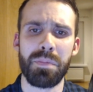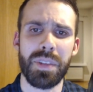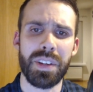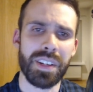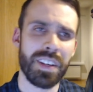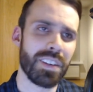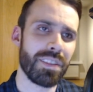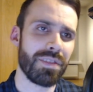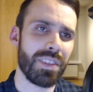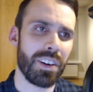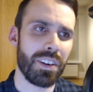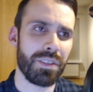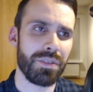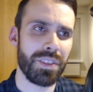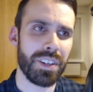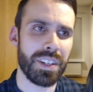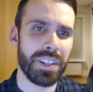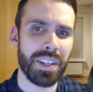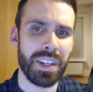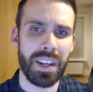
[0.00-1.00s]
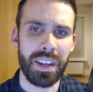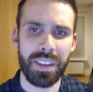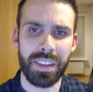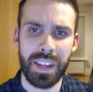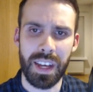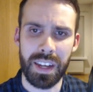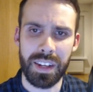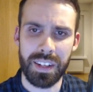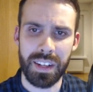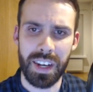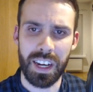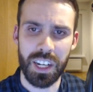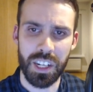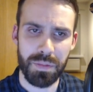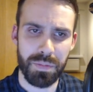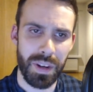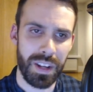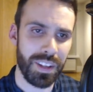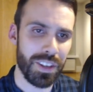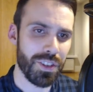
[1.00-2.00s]
making it very fitting that I
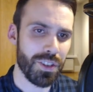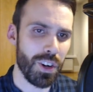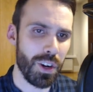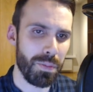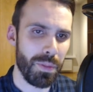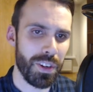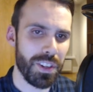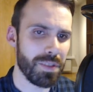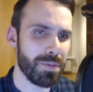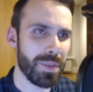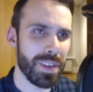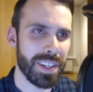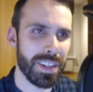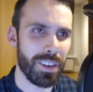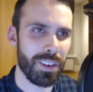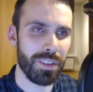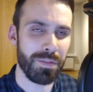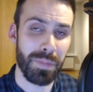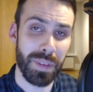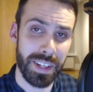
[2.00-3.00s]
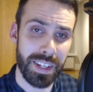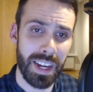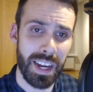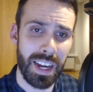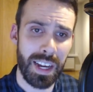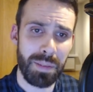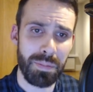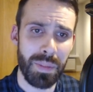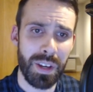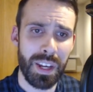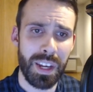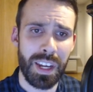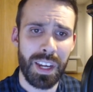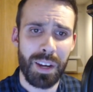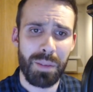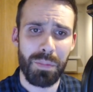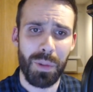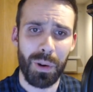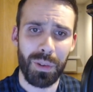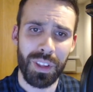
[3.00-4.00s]
spent so much of my time
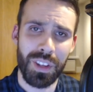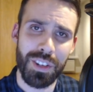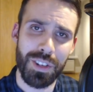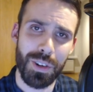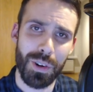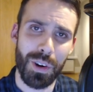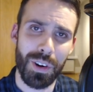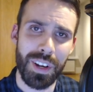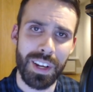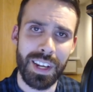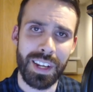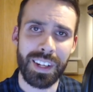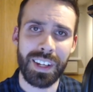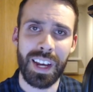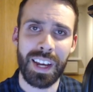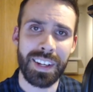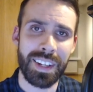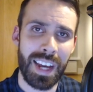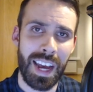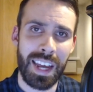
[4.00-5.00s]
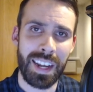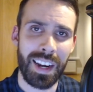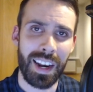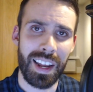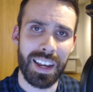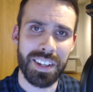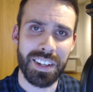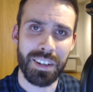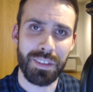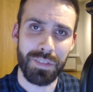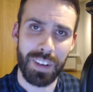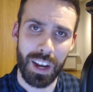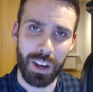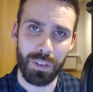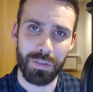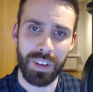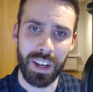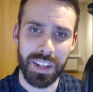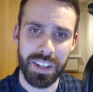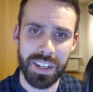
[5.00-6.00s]
both enjoying and analyzing
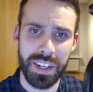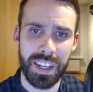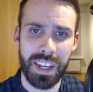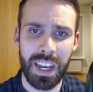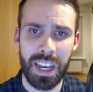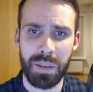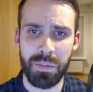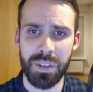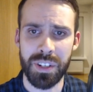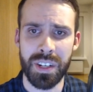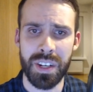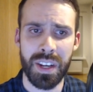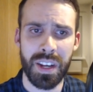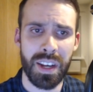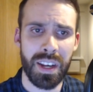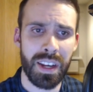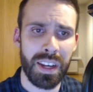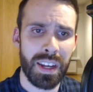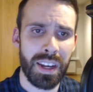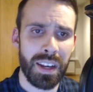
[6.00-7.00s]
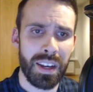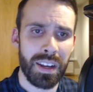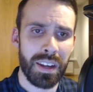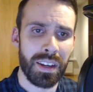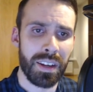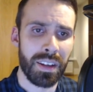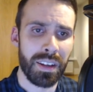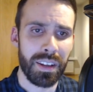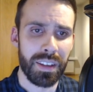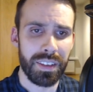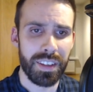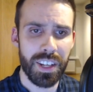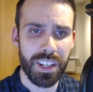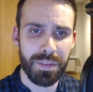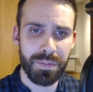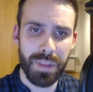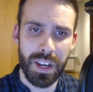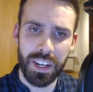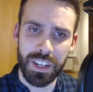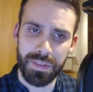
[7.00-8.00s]
Final Fantasy games.
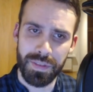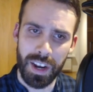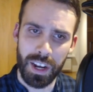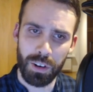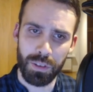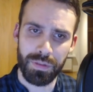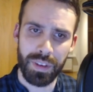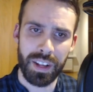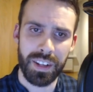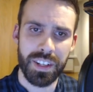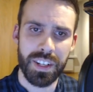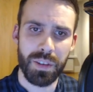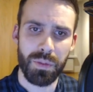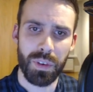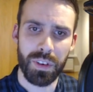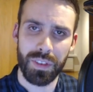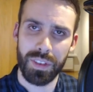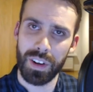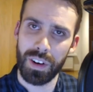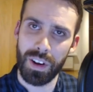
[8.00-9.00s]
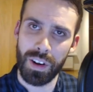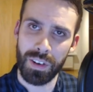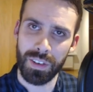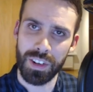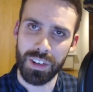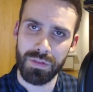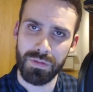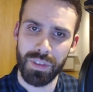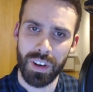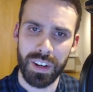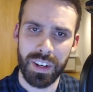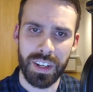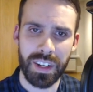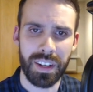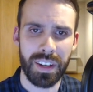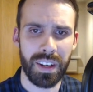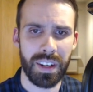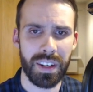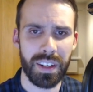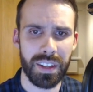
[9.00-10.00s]
This makes Final Fantasy one of the longest
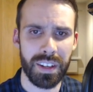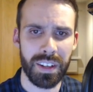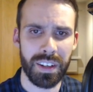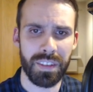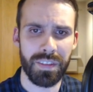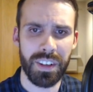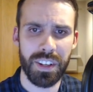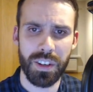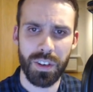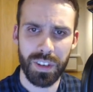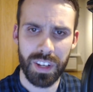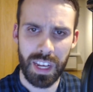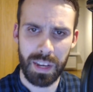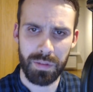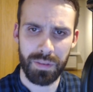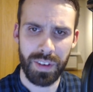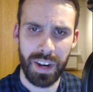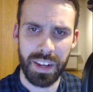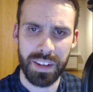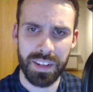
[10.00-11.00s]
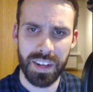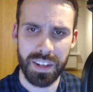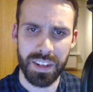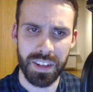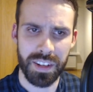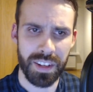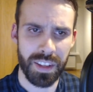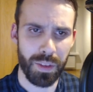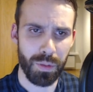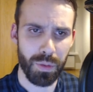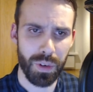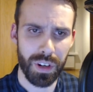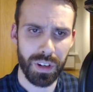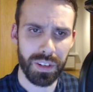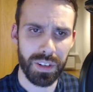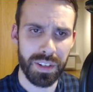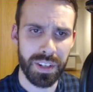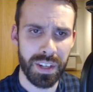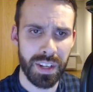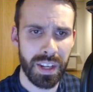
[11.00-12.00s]
running video game franchises in the
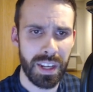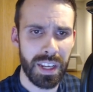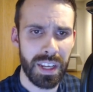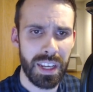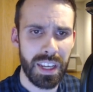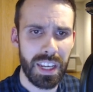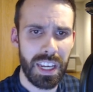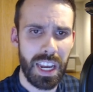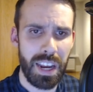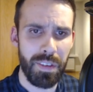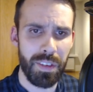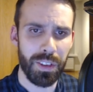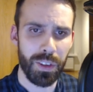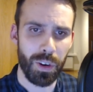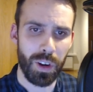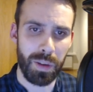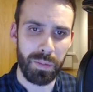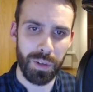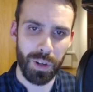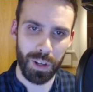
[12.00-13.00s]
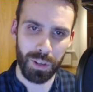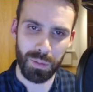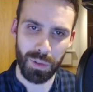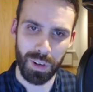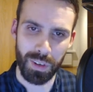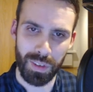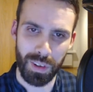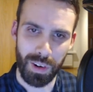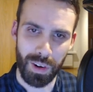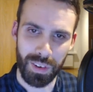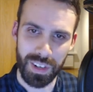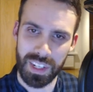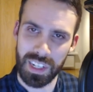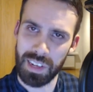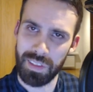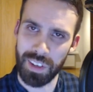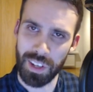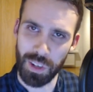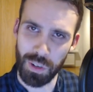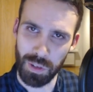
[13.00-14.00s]
world, even though I'm not one of the longest
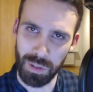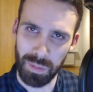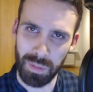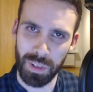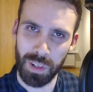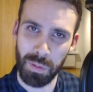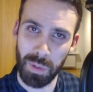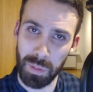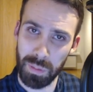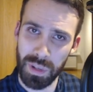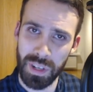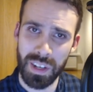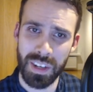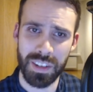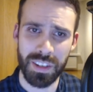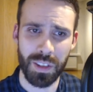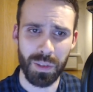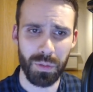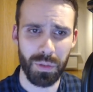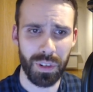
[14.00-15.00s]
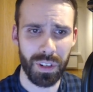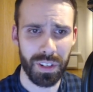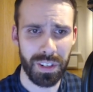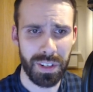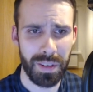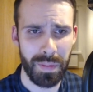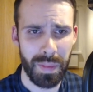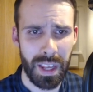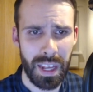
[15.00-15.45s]
living human beings in the world.